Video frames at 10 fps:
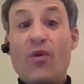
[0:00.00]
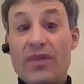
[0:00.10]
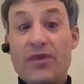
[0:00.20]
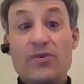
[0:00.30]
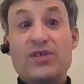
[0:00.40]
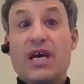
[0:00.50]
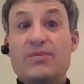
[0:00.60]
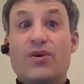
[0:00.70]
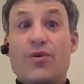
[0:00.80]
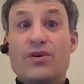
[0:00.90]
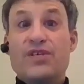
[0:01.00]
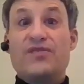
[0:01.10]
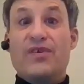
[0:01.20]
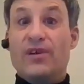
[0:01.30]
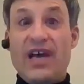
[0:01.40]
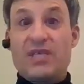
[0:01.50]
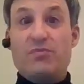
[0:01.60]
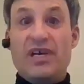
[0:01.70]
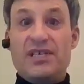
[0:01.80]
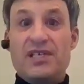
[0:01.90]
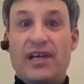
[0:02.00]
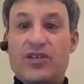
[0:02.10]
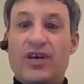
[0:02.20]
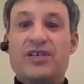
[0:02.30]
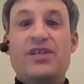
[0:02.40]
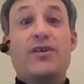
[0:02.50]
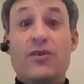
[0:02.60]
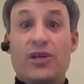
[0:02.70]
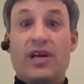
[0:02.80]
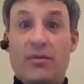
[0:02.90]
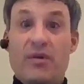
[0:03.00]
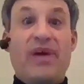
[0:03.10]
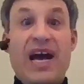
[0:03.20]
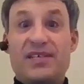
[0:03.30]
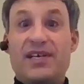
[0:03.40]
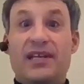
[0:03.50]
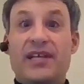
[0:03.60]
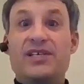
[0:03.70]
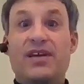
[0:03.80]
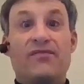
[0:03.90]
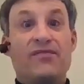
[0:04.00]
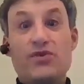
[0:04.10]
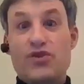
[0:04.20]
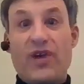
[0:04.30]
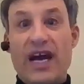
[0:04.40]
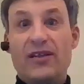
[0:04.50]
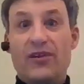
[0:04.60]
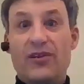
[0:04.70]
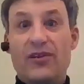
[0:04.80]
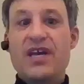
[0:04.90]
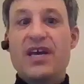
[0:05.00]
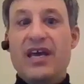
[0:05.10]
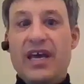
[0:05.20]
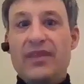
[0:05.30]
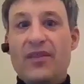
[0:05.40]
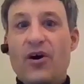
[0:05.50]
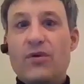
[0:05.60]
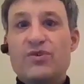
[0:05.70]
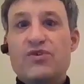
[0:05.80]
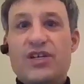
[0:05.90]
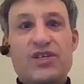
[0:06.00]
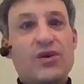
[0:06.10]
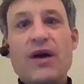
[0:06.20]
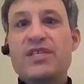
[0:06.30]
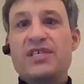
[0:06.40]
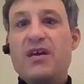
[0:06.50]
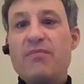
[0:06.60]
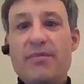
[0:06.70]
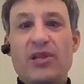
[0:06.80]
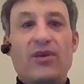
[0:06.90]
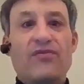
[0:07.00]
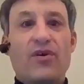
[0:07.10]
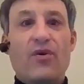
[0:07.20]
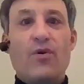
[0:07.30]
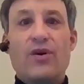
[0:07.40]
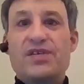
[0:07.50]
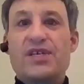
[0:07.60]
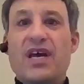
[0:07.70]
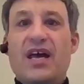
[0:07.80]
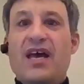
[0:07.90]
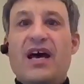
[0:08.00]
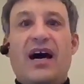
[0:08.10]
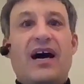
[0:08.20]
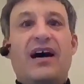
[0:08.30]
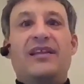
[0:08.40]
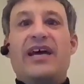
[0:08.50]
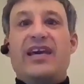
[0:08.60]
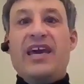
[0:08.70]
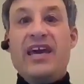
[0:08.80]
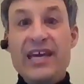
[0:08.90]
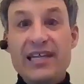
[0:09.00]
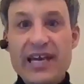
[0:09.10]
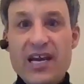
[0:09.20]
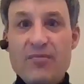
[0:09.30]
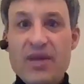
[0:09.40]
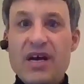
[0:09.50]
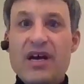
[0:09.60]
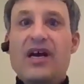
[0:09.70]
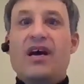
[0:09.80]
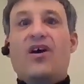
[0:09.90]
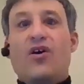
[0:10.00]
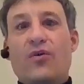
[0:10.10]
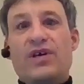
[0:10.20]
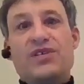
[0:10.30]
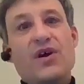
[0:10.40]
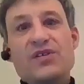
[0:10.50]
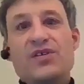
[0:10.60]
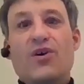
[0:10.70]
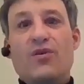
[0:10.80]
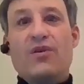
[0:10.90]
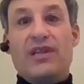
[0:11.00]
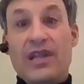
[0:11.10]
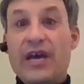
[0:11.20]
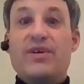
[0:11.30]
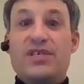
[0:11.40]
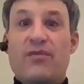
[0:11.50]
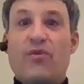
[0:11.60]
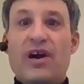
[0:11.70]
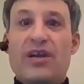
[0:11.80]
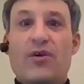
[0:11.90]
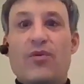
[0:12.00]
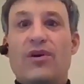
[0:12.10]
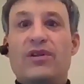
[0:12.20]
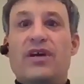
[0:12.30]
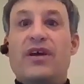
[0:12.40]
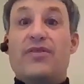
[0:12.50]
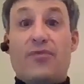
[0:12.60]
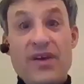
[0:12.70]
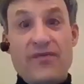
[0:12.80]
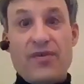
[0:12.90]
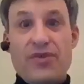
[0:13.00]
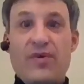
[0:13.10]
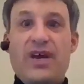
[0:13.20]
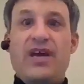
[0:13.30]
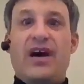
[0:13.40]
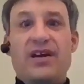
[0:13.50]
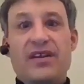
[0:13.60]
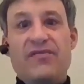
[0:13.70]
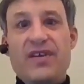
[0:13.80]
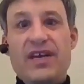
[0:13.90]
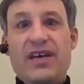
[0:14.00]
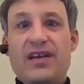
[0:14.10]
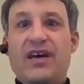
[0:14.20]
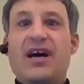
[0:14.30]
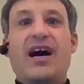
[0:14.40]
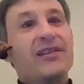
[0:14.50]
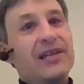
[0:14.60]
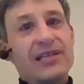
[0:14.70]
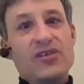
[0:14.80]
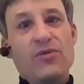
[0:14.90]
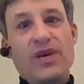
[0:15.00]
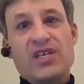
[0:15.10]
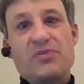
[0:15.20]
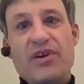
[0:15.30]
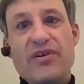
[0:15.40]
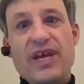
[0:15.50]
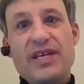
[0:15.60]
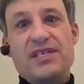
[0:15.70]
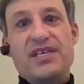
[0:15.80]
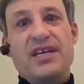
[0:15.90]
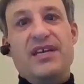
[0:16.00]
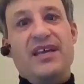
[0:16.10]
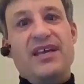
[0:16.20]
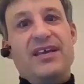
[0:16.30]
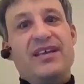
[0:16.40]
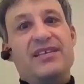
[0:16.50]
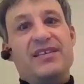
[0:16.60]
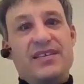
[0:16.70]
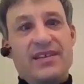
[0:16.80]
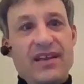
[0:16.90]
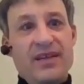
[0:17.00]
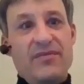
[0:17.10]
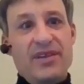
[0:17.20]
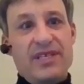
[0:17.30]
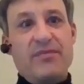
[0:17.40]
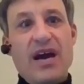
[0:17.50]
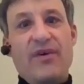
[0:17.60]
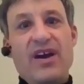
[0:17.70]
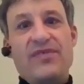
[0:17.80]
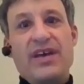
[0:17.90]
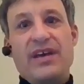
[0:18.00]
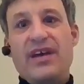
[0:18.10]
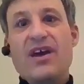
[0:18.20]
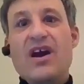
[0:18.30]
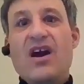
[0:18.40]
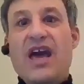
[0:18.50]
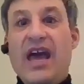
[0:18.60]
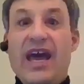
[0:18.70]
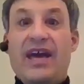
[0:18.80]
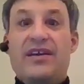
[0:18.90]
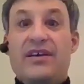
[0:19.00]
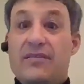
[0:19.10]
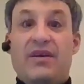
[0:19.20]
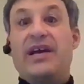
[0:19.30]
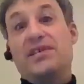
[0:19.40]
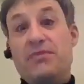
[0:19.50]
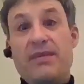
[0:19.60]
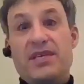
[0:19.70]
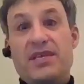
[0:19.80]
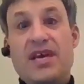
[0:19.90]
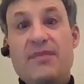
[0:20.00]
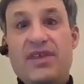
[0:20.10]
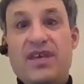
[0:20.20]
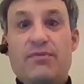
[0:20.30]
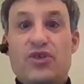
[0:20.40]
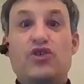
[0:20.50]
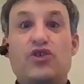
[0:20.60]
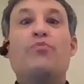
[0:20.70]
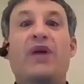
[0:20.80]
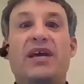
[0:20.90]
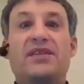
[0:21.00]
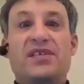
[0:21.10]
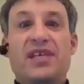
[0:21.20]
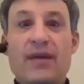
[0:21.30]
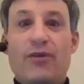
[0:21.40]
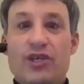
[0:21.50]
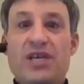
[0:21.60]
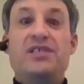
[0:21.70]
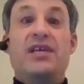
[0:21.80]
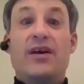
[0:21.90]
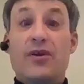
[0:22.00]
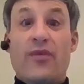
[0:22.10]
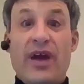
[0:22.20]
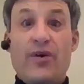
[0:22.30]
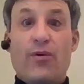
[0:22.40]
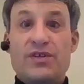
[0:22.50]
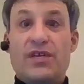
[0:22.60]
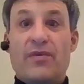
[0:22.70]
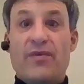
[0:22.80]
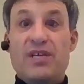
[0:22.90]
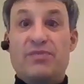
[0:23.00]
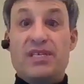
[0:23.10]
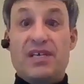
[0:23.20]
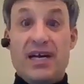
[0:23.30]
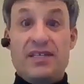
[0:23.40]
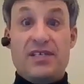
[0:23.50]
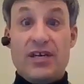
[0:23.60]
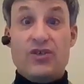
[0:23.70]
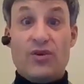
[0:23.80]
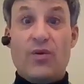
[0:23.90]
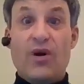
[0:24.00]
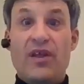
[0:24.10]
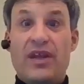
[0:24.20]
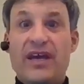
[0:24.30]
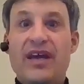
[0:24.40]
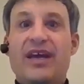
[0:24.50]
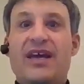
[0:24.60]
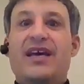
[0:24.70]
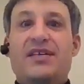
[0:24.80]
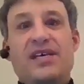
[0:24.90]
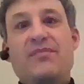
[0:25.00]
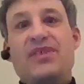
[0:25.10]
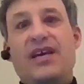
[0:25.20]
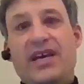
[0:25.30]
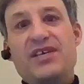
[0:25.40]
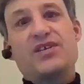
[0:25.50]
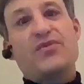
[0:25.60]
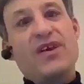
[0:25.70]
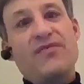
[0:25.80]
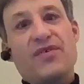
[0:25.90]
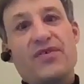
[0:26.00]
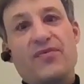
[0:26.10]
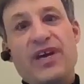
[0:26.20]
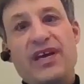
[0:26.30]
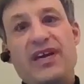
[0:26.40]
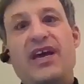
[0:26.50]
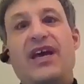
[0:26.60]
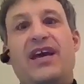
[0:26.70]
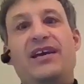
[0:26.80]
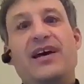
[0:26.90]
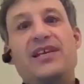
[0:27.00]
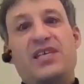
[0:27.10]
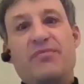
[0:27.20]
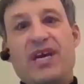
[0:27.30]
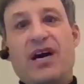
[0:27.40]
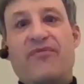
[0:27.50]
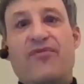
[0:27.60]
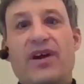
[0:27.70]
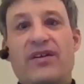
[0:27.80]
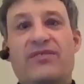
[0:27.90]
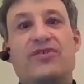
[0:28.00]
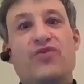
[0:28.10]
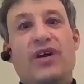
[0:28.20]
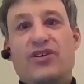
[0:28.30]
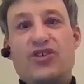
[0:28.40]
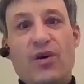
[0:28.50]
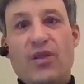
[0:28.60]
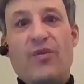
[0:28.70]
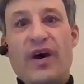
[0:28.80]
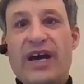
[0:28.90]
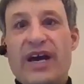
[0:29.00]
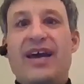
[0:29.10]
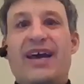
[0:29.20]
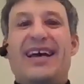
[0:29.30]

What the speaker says: want those types of horses for your last place selection because they're usually going to be passing at least a few stragglers in the home stretch. So I would say maybe look for a horse like Helium, who is also, like we said, Rock Your World, 3 for 3, undefeated, a little too inexperienced to my way of thinking. And I guess maybe the same theme, Soup and Sandwich. He's the other gray horse in the race besides Essential Quality. Same thing. He's 3 for 3. He likes to be up front, trying to show the way.